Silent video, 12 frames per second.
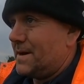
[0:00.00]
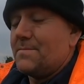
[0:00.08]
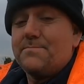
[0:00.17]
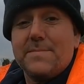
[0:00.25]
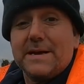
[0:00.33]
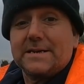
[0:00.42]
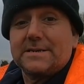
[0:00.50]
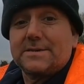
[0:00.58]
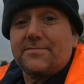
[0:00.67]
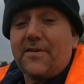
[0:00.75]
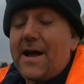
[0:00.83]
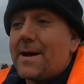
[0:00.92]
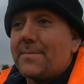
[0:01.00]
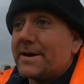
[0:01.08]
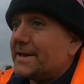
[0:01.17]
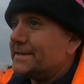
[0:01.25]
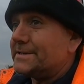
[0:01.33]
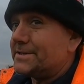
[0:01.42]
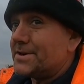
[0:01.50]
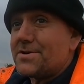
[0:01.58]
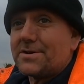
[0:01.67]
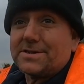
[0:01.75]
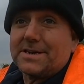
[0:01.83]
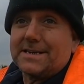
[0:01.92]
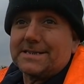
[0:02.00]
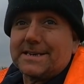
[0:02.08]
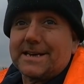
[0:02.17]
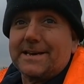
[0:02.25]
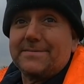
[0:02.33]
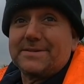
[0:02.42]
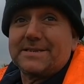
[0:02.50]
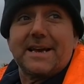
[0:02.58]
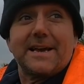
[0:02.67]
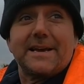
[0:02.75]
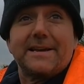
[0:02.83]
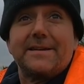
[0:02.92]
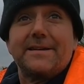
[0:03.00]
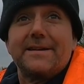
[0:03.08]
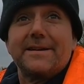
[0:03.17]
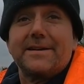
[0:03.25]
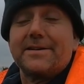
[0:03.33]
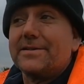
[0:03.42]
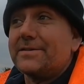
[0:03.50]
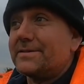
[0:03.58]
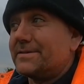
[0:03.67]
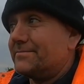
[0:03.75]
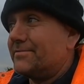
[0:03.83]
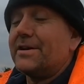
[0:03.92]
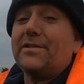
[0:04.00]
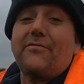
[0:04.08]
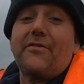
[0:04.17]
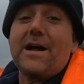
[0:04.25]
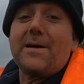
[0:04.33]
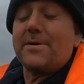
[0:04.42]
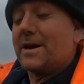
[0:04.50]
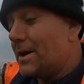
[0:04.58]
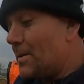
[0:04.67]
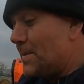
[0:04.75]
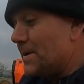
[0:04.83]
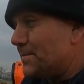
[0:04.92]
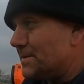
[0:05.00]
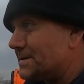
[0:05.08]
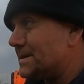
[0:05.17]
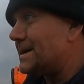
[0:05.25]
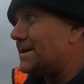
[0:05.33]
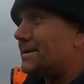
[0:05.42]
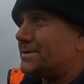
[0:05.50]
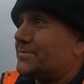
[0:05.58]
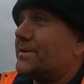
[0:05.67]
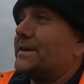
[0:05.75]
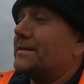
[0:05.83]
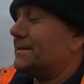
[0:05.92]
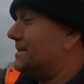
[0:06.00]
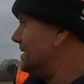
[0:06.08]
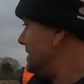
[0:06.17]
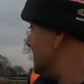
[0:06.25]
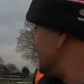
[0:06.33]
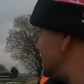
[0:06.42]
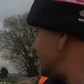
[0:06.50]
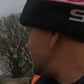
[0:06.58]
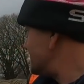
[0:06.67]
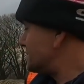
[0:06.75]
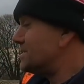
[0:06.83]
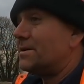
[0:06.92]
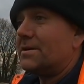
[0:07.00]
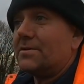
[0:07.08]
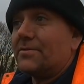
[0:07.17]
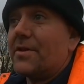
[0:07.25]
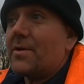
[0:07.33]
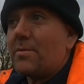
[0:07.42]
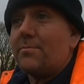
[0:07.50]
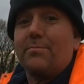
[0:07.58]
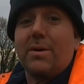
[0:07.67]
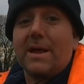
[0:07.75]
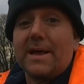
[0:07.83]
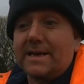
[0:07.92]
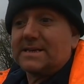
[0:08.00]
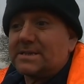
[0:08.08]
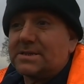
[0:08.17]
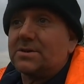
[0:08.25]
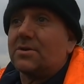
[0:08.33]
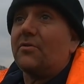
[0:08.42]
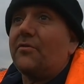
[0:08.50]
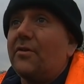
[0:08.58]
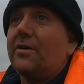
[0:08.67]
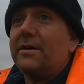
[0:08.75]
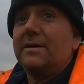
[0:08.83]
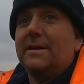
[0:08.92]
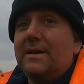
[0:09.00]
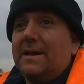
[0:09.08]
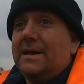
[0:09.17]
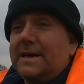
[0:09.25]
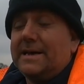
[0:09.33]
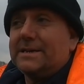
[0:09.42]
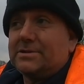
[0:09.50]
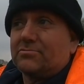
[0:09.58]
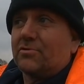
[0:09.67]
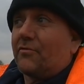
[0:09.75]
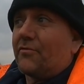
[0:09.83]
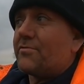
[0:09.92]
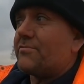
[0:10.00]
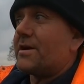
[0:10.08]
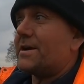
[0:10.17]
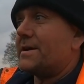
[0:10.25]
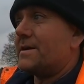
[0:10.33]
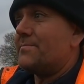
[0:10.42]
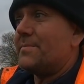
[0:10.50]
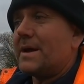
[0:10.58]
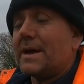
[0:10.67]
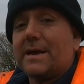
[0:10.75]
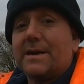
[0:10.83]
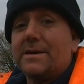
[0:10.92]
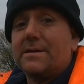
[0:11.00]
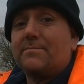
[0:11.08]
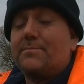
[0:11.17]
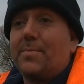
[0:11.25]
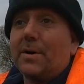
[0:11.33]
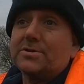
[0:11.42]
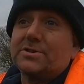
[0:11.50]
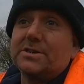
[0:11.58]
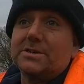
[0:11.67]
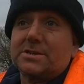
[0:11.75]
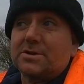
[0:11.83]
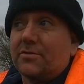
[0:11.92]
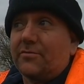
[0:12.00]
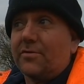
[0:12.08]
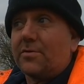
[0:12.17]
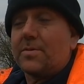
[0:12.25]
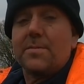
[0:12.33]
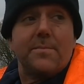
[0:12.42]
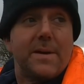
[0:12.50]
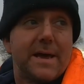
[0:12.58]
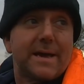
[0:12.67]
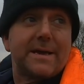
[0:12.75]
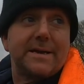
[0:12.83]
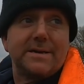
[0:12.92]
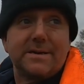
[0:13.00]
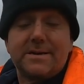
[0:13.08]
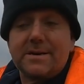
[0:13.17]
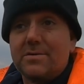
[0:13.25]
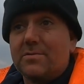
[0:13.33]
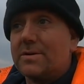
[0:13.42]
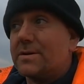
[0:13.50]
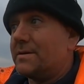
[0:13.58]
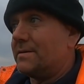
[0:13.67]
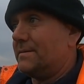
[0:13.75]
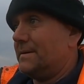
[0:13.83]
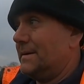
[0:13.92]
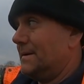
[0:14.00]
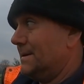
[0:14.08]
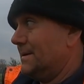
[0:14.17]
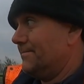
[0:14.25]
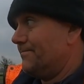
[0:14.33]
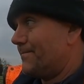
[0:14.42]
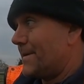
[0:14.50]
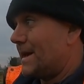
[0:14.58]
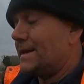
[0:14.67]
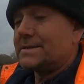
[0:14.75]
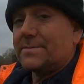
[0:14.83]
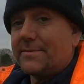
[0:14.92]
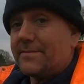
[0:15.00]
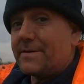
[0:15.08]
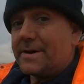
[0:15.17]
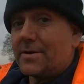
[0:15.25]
mixed farm in East Yorkshire, as I keep saying. You know, real farming. A lot of people say, oh, it's real. You know, it's not all new and blingy stuff. It's rough and ready and bodging stuff up and making do, and I like to be very